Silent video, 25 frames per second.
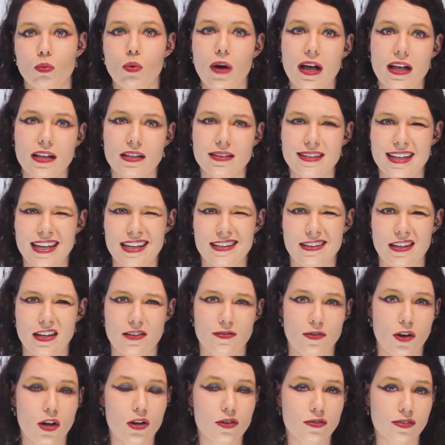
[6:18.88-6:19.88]
Well, it
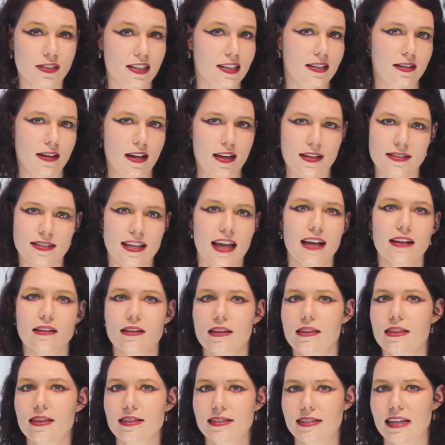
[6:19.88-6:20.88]
evolved in
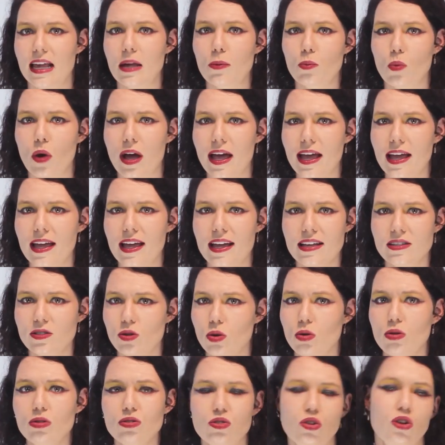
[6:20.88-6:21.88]
exactly the same way as
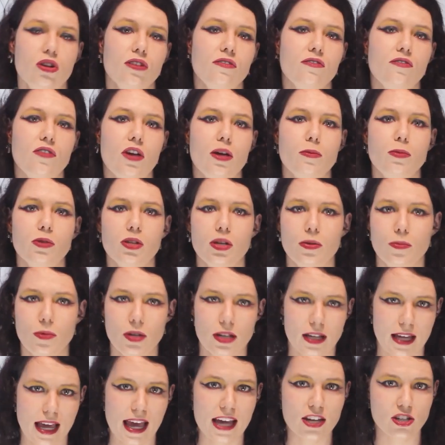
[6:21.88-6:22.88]
all non-verbal
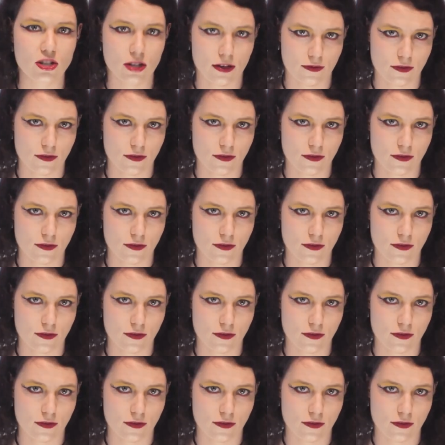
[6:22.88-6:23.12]
communication